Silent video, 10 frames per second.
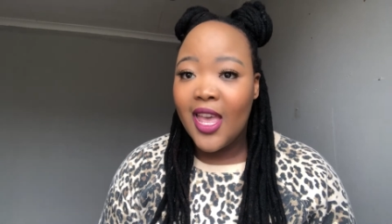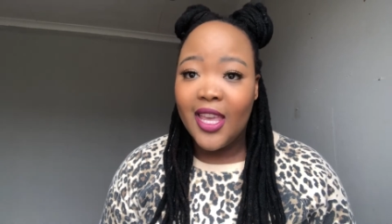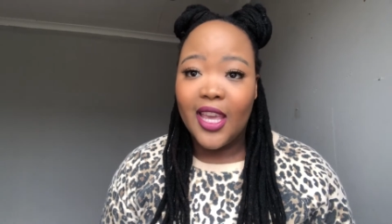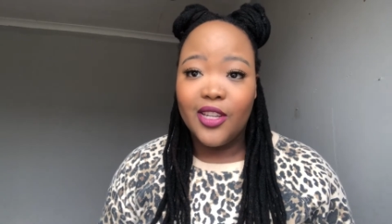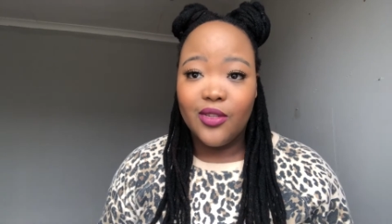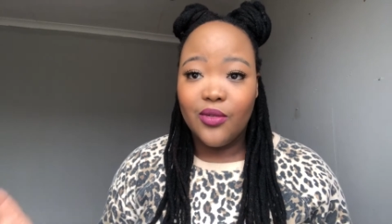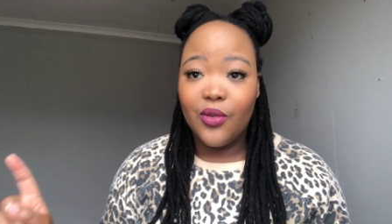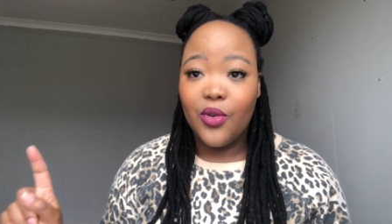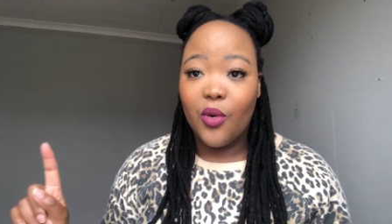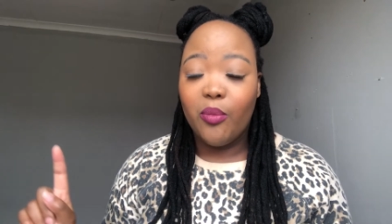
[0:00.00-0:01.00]
get to know
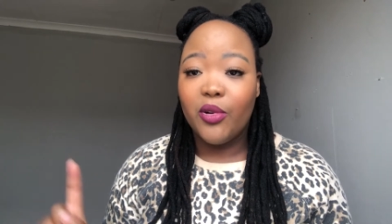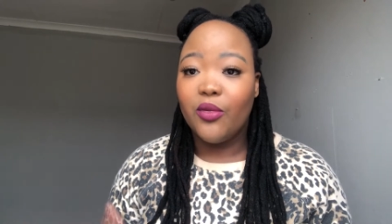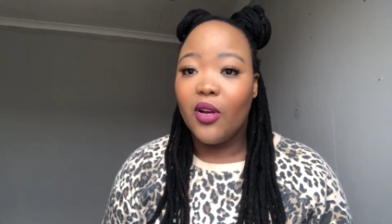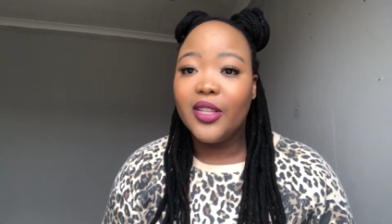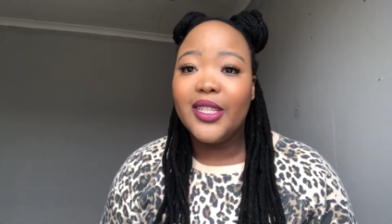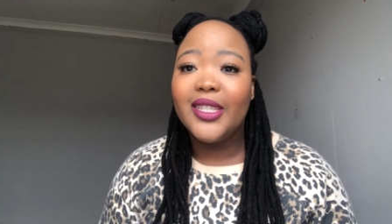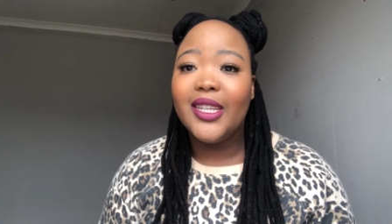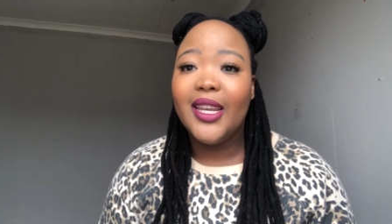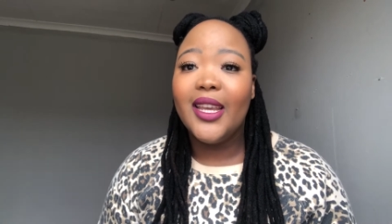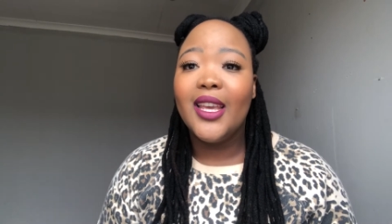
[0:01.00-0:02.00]
your
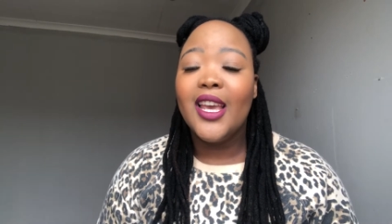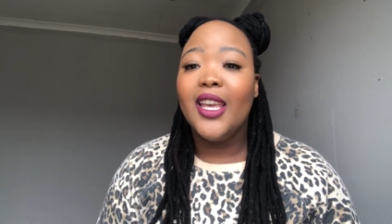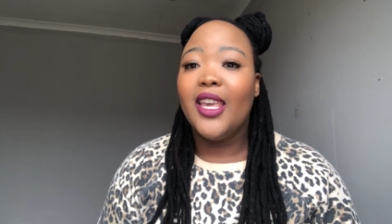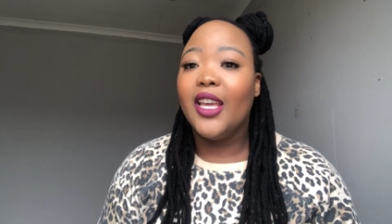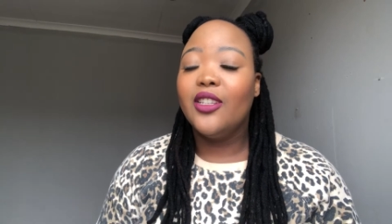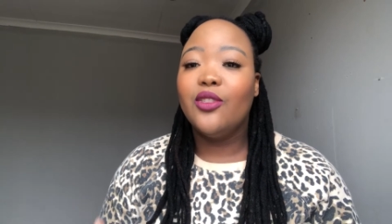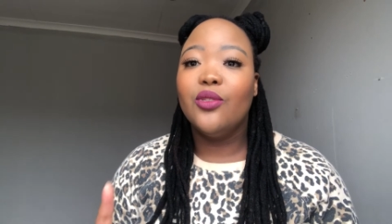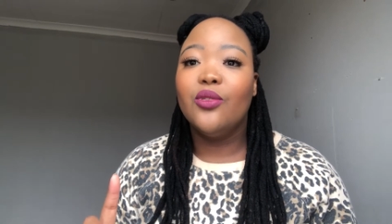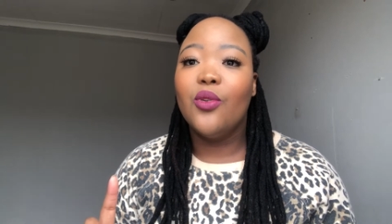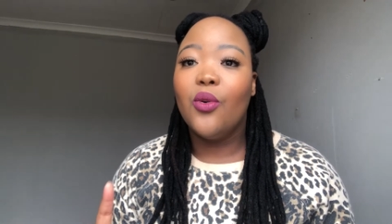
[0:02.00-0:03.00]
porosity, get to
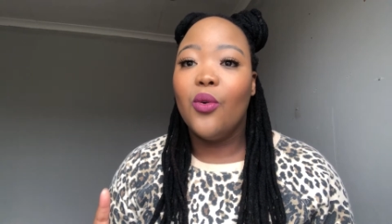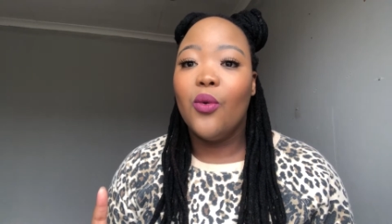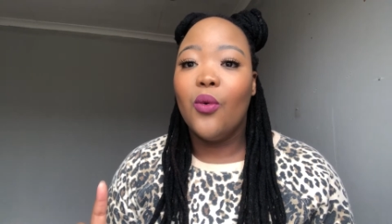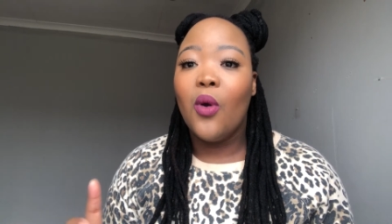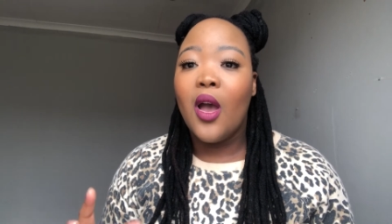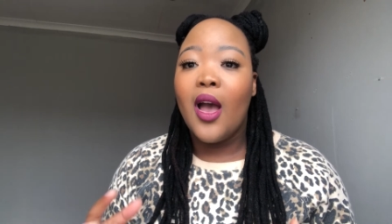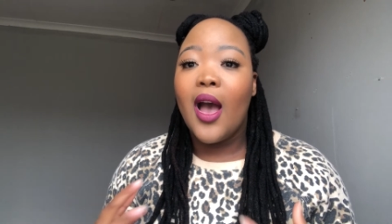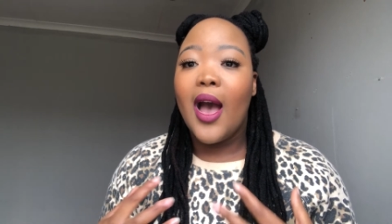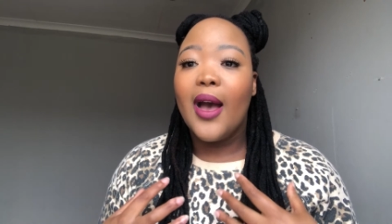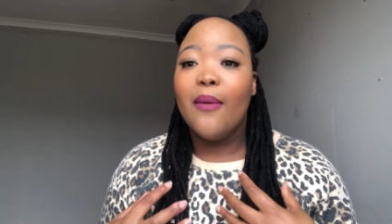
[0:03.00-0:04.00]
know
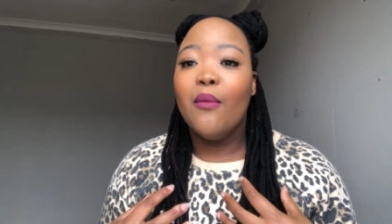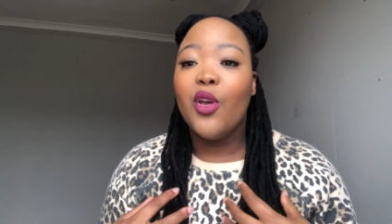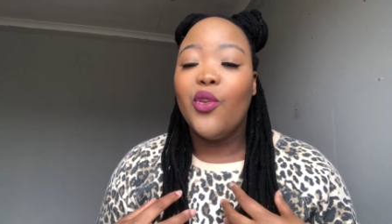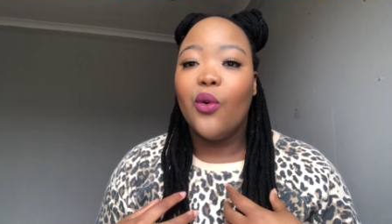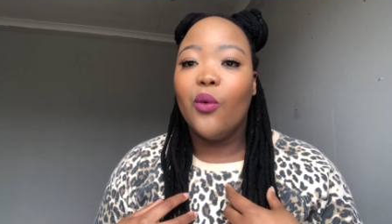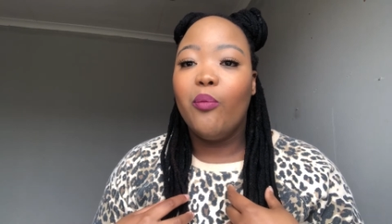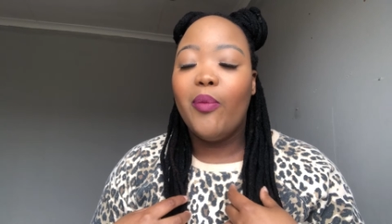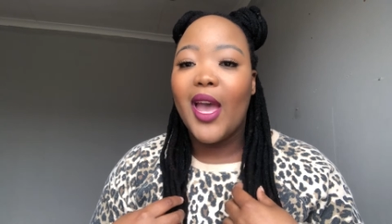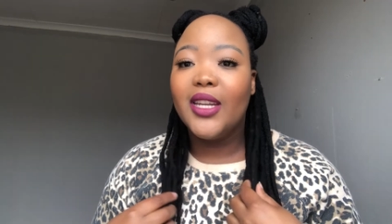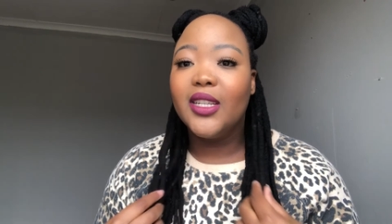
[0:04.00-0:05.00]
your
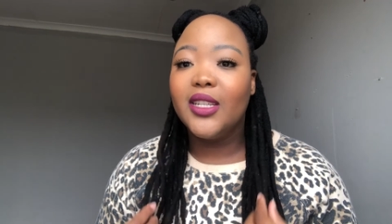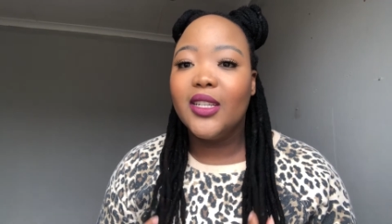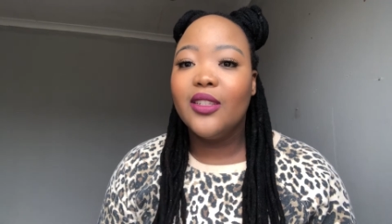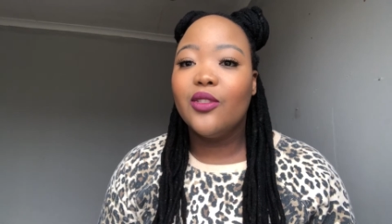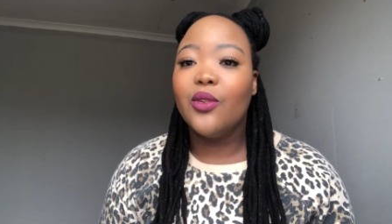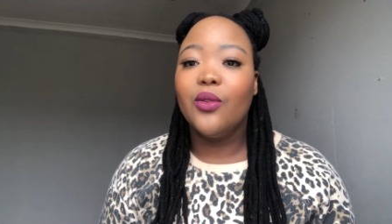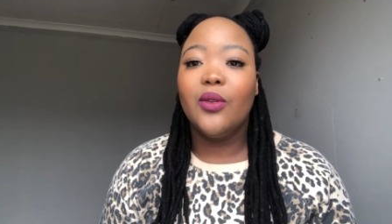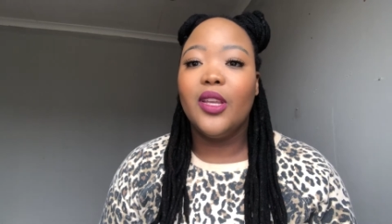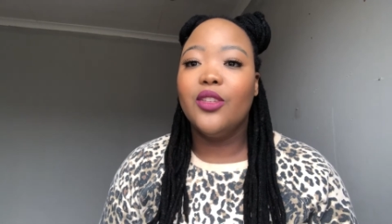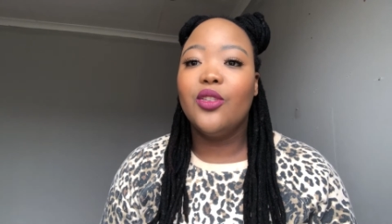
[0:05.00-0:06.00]
pattern. So
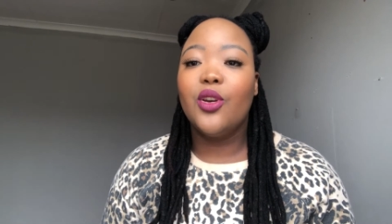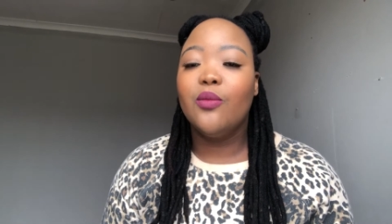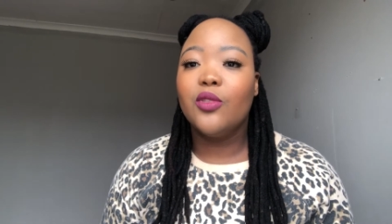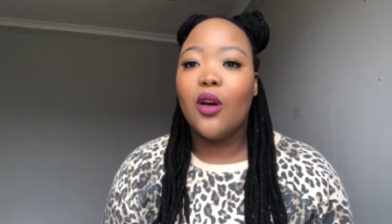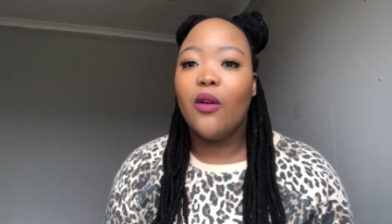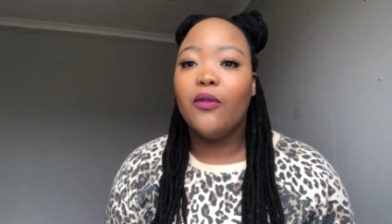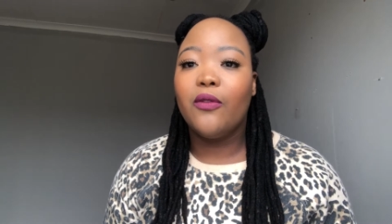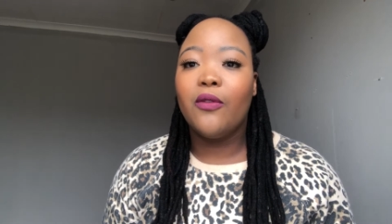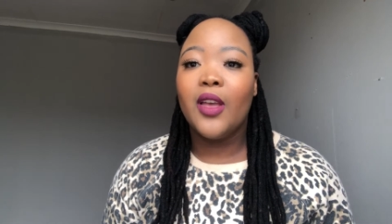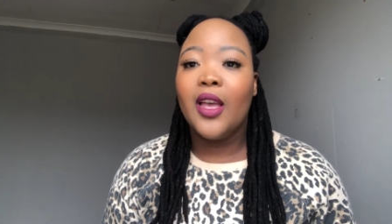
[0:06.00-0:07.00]
in terms of
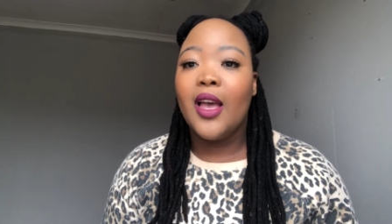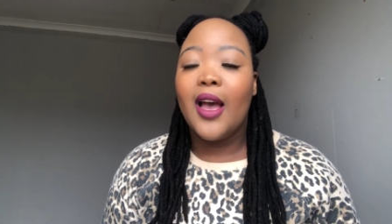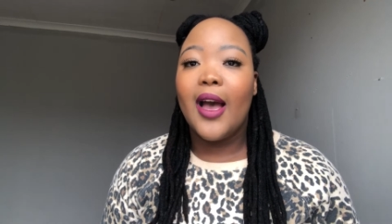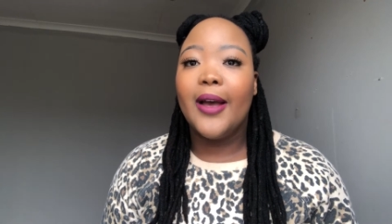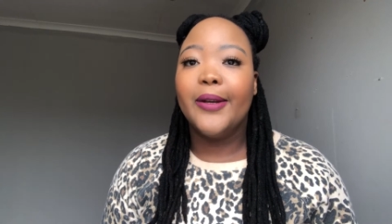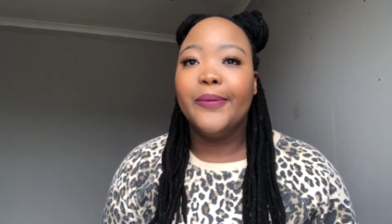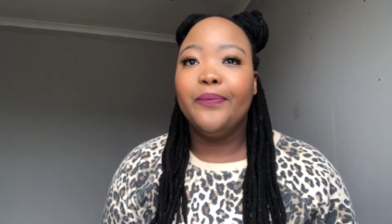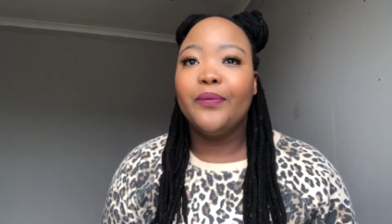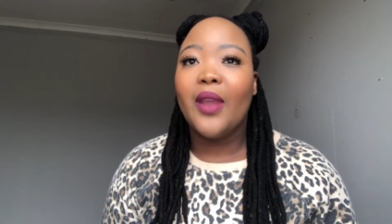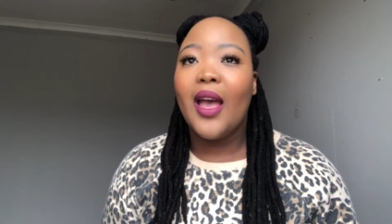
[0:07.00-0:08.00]

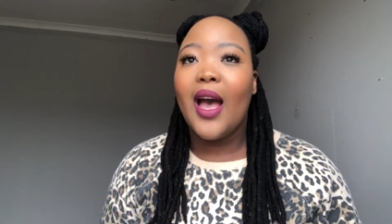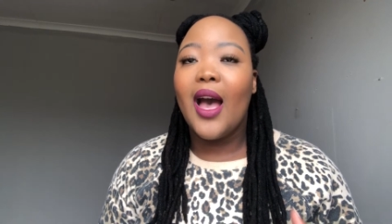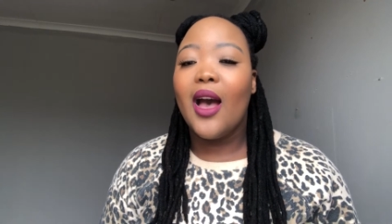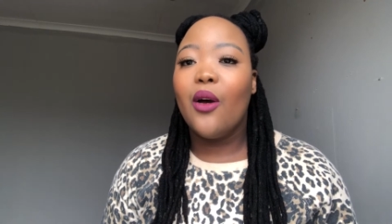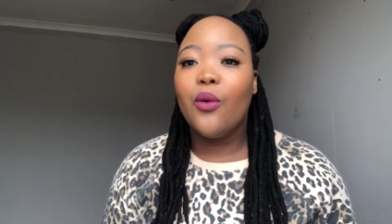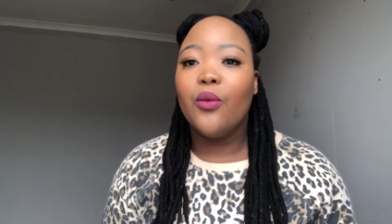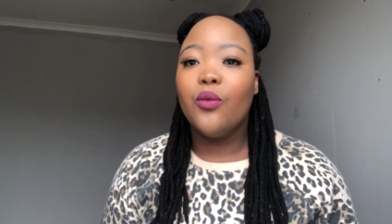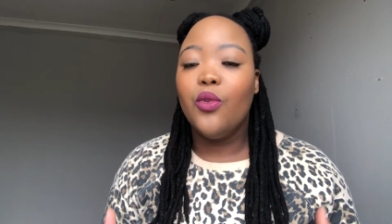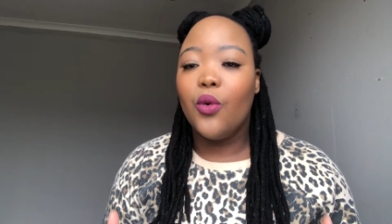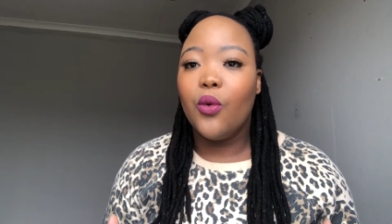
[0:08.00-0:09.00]
how
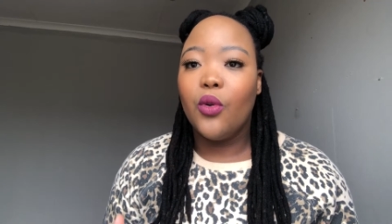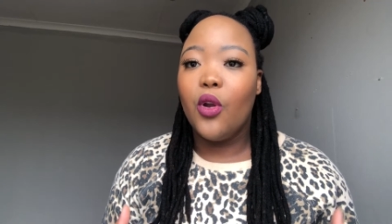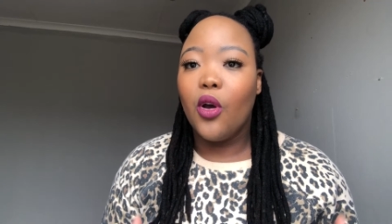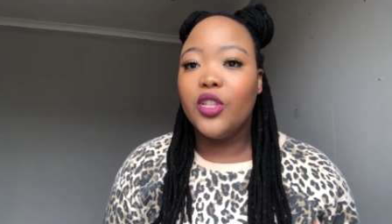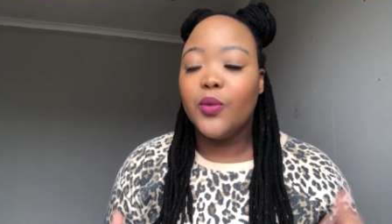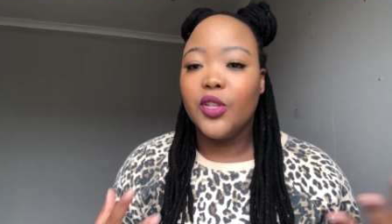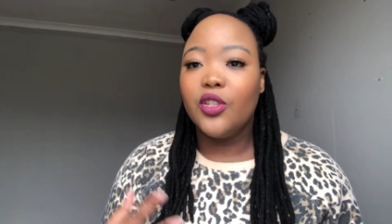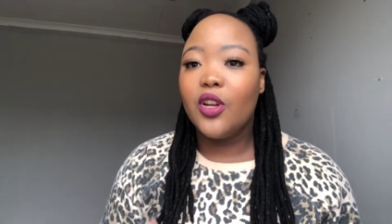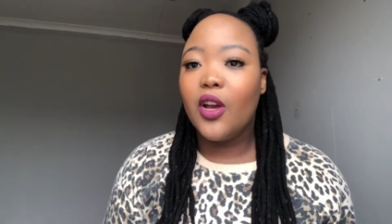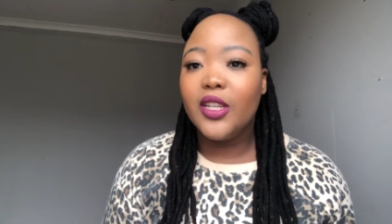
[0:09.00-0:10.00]
your locks were
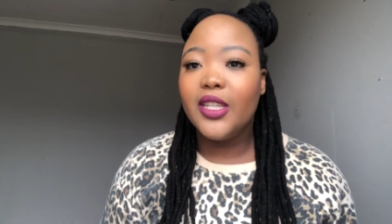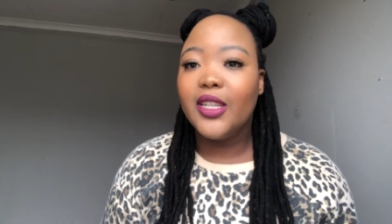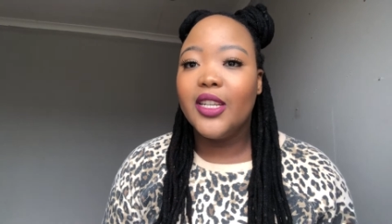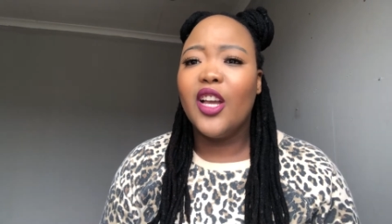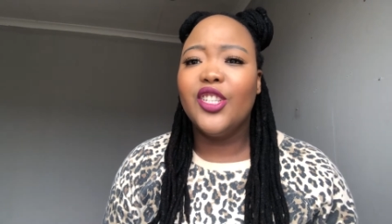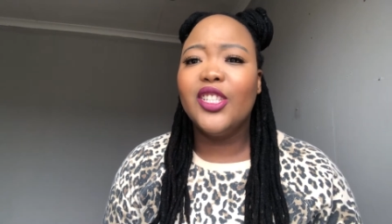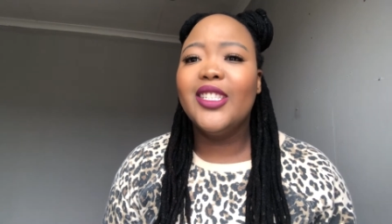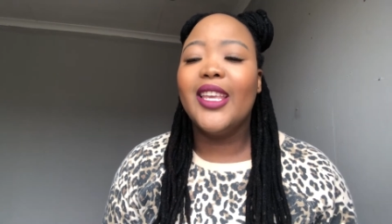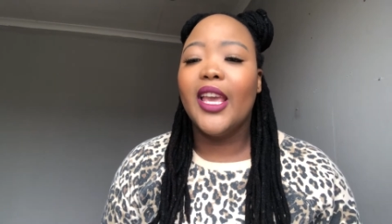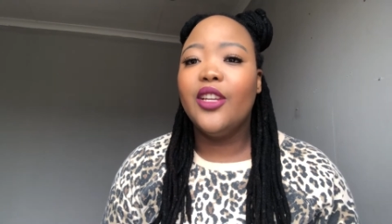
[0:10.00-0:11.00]
started, just
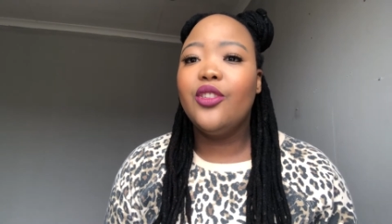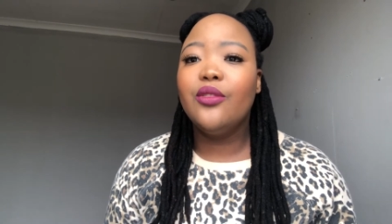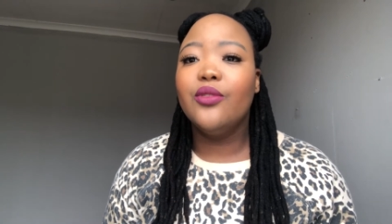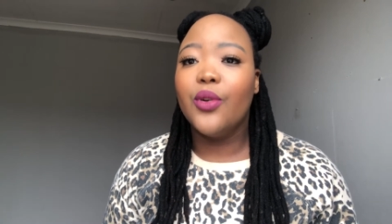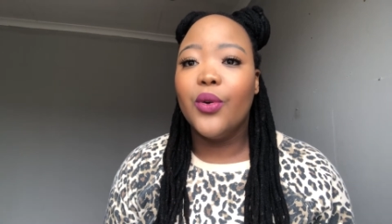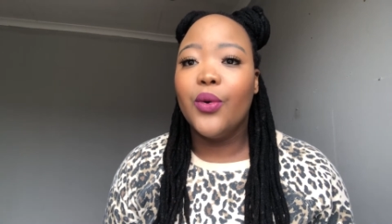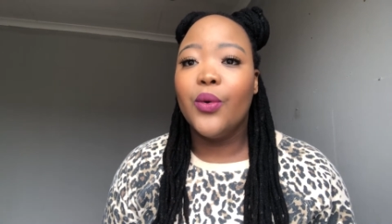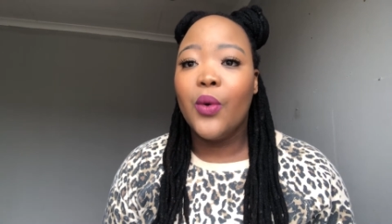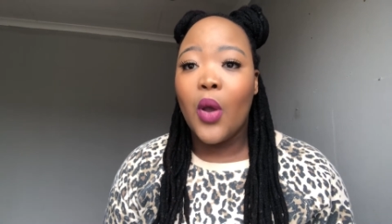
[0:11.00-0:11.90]
get to know